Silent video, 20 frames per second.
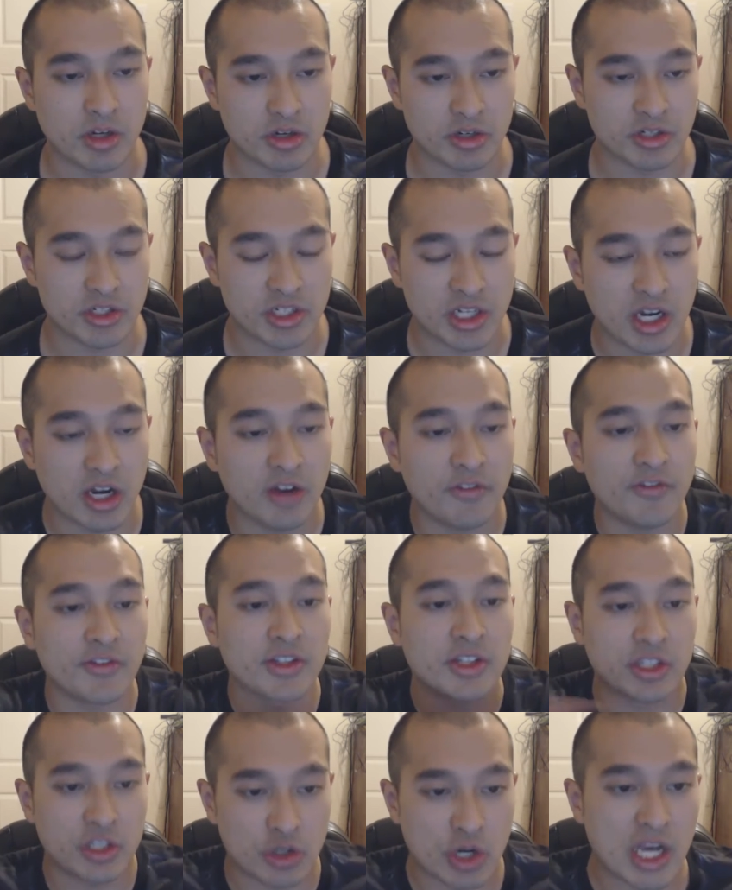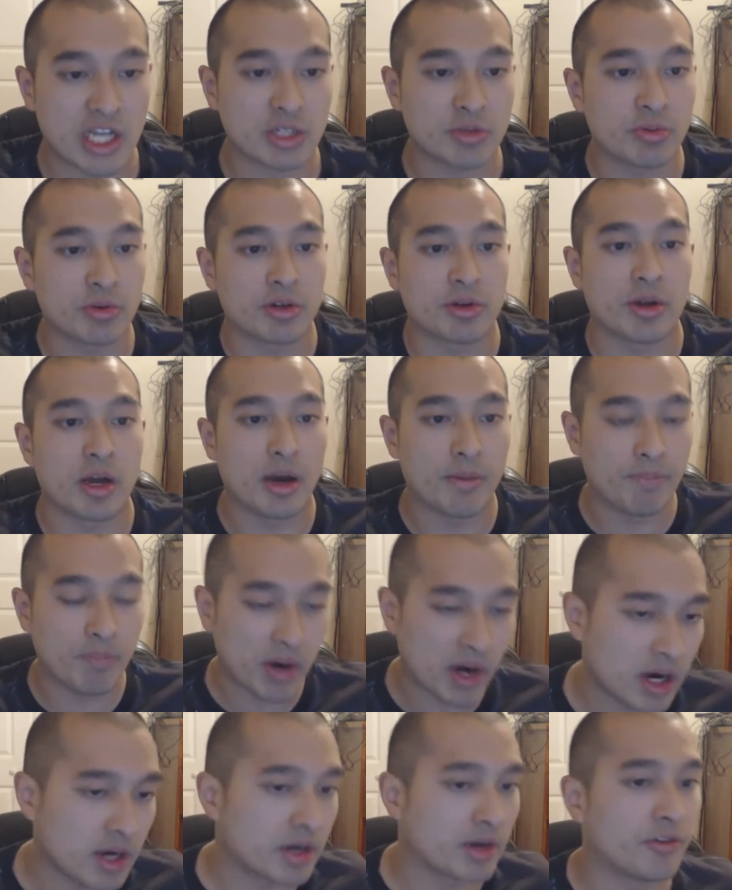herself transferred a
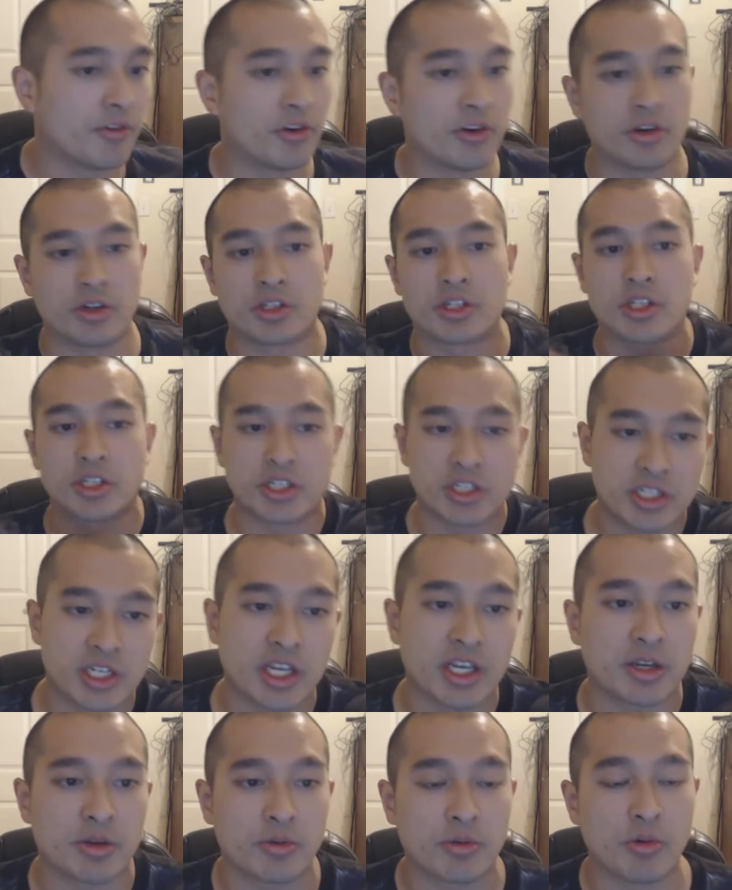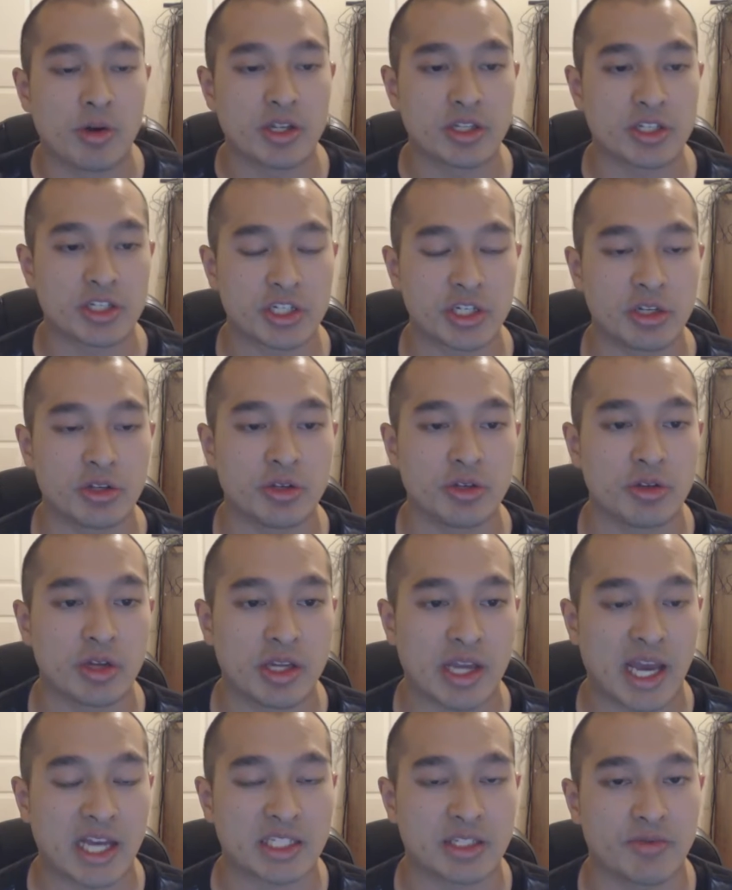part of her to Sig when
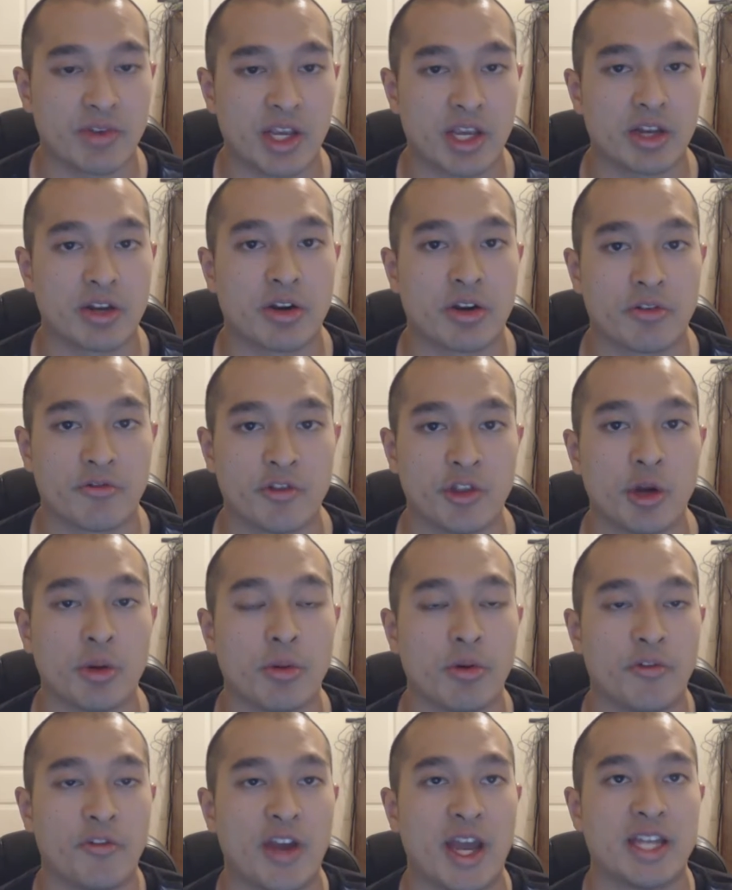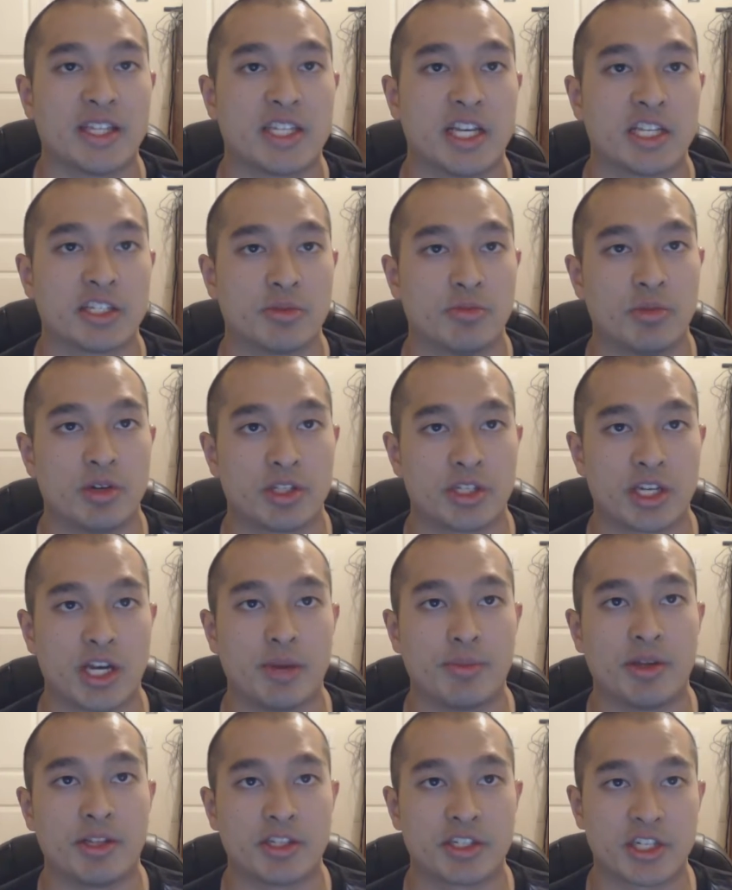she activated her noble phantasm one
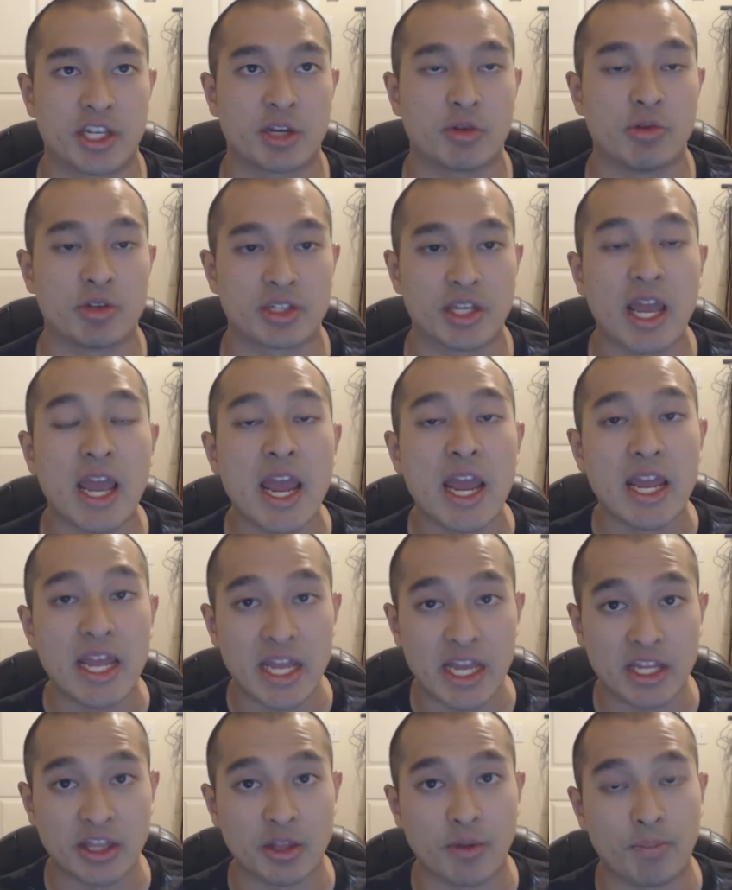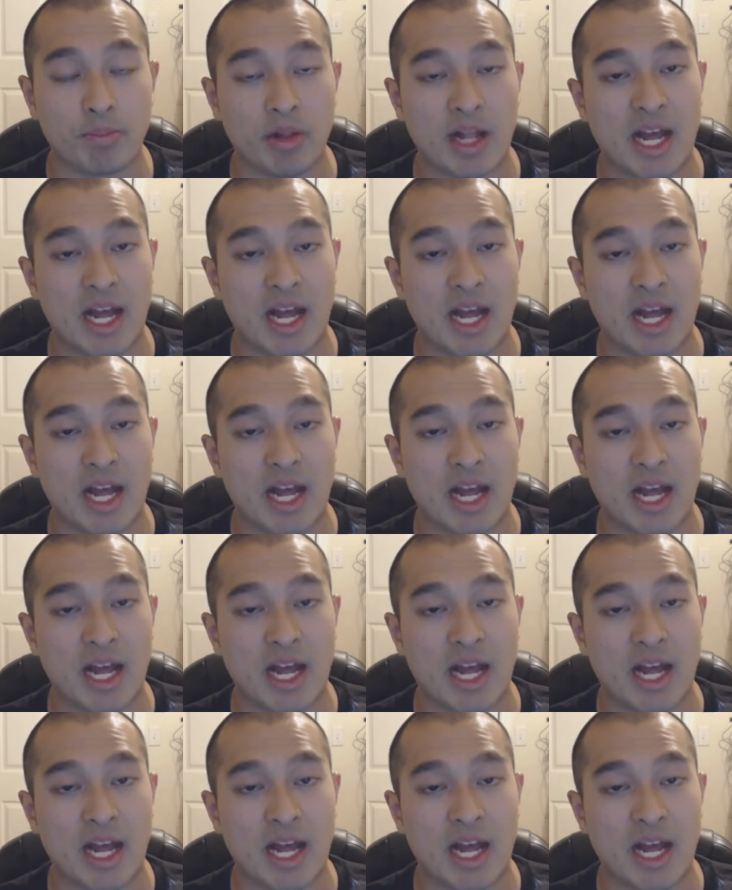time, and Sig was in the